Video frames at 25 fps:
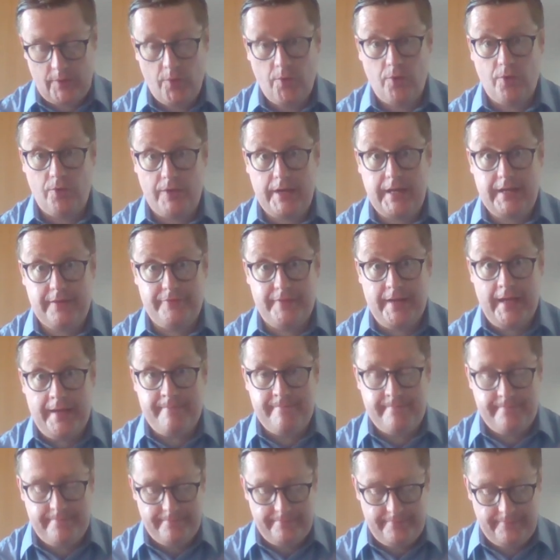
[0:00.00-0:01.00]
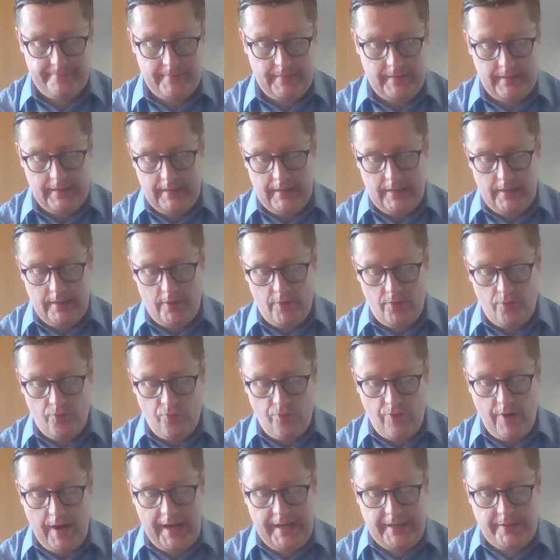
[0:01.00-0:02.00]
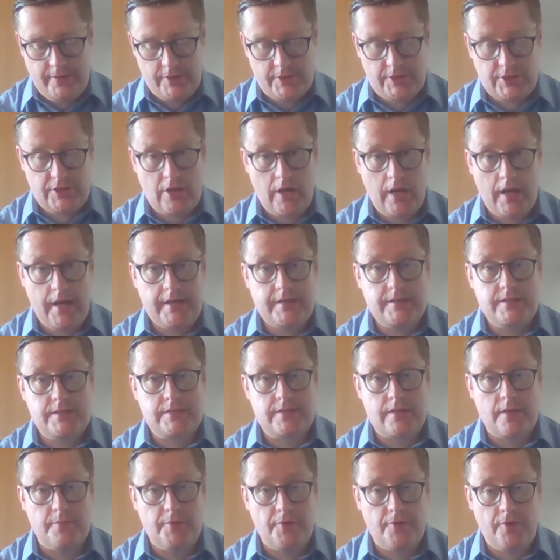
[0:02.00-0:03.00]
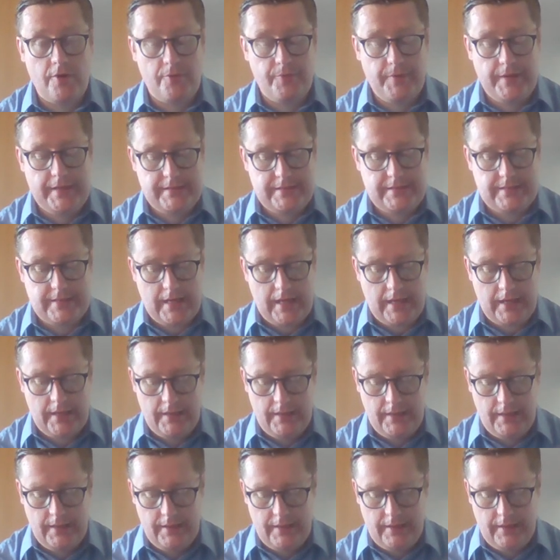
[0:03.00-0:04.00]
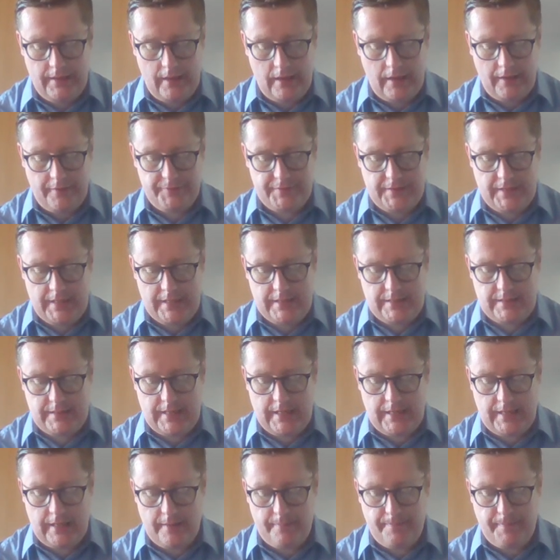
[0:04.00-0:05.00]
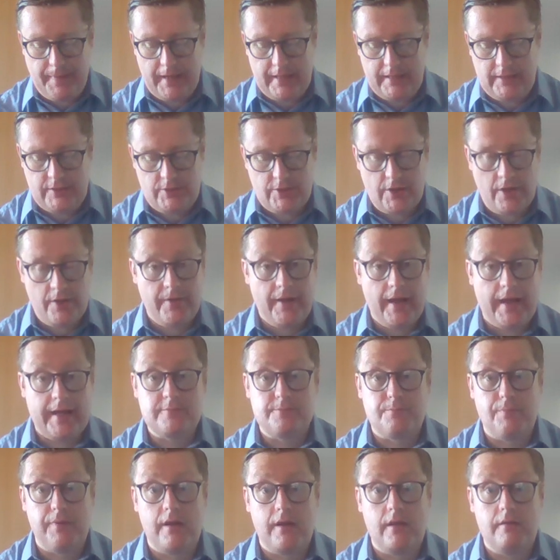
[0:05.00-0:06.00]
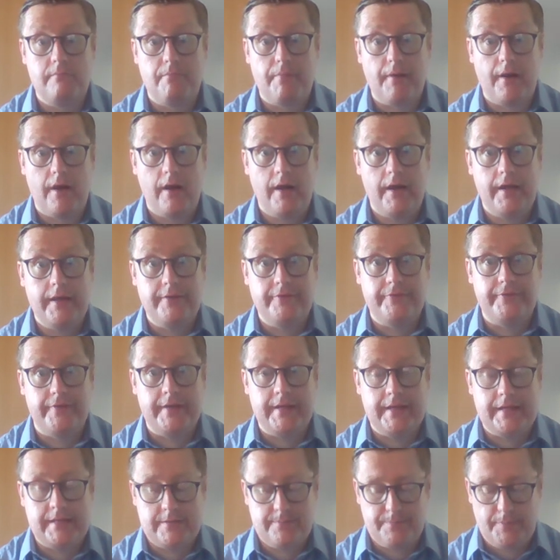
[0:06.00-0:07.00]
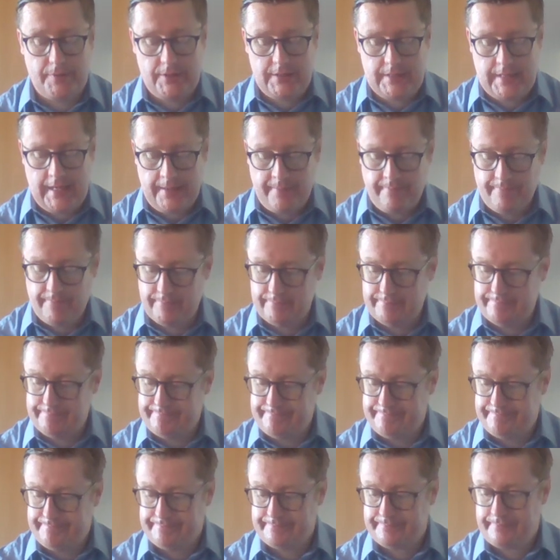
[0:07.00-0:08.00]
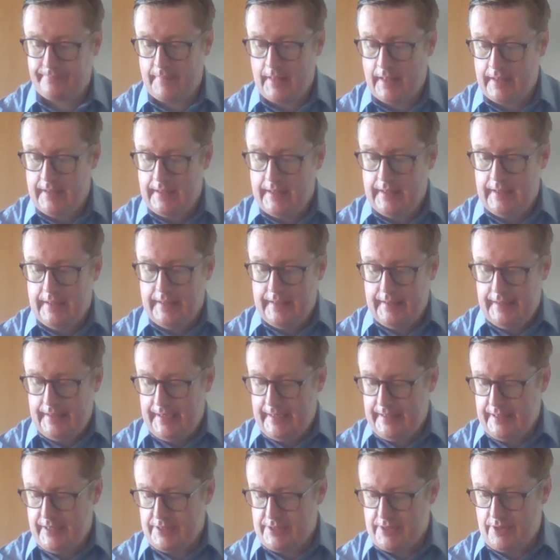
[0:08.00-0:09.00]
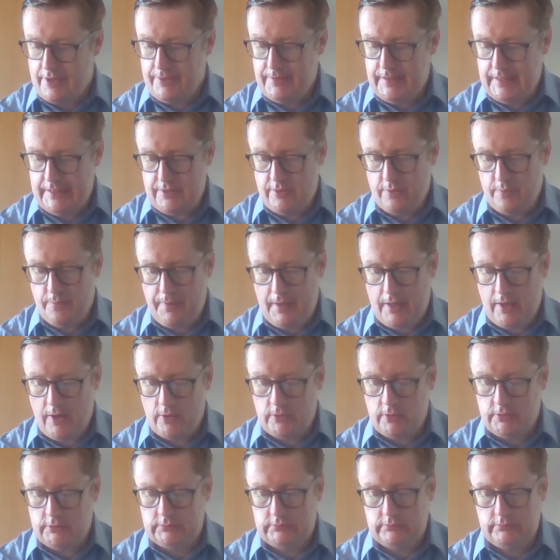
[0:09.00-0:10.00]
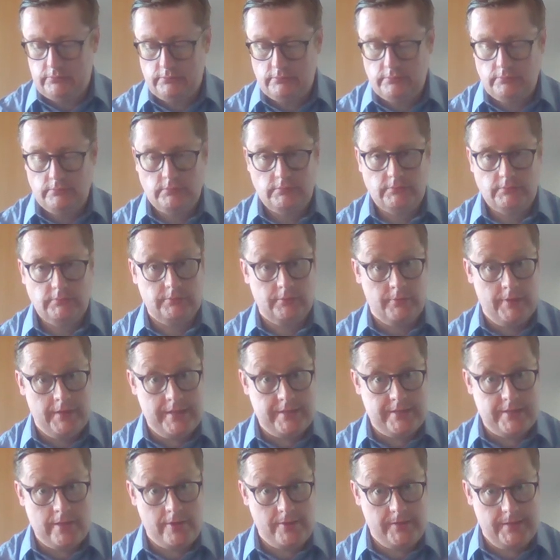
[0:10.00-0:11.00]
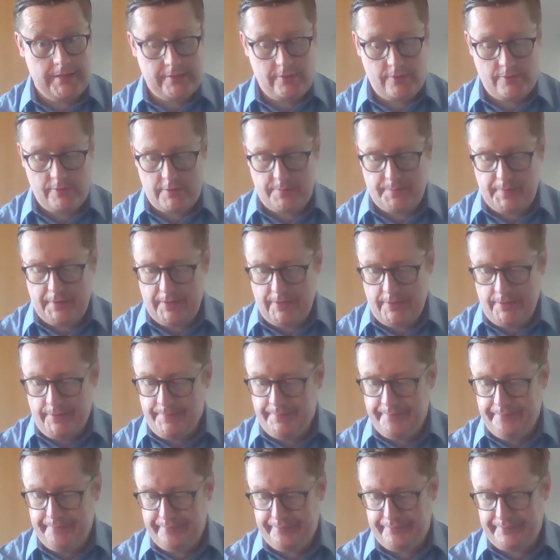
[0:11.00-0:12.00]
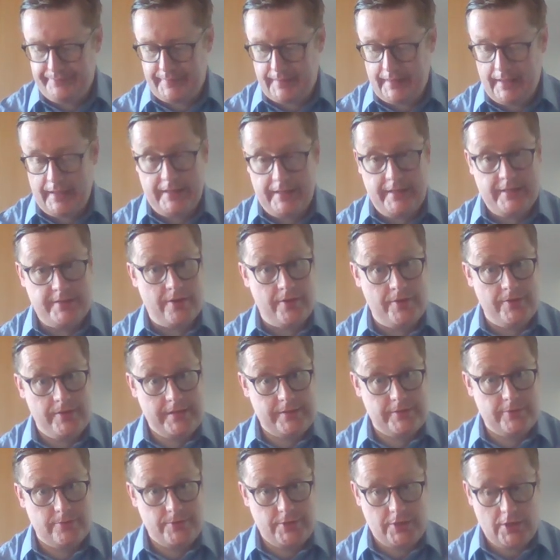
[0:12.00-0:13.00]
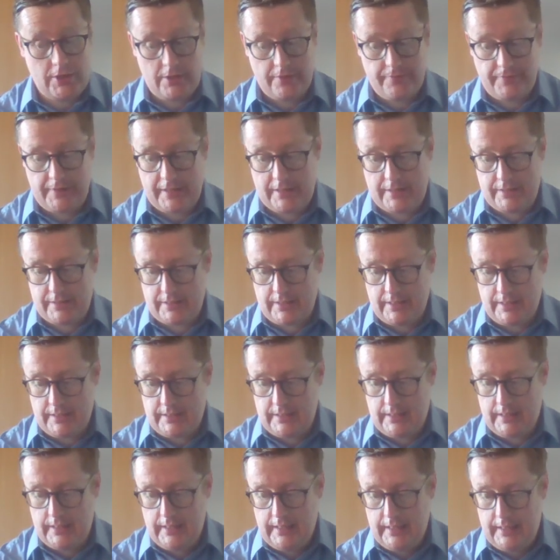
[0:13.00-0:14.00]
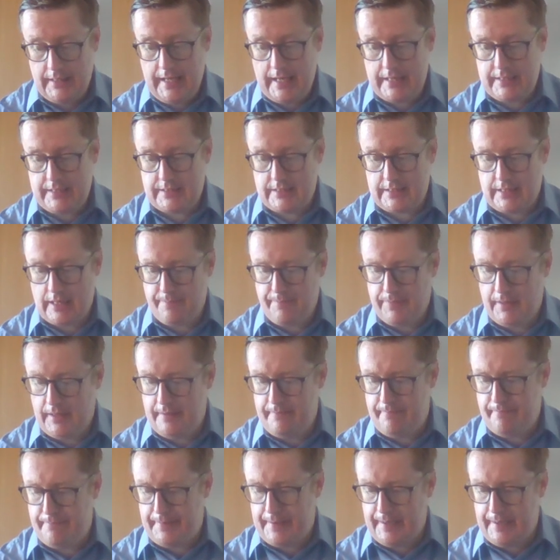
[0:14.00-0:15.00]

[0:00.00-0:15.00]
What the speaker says: or evening, rain or shine, summer or winter, after his dinner, Banjo has plum pie for his pudding. In his own little bowl, with his own little spoon, and his own little jug of custard. Yes, a plum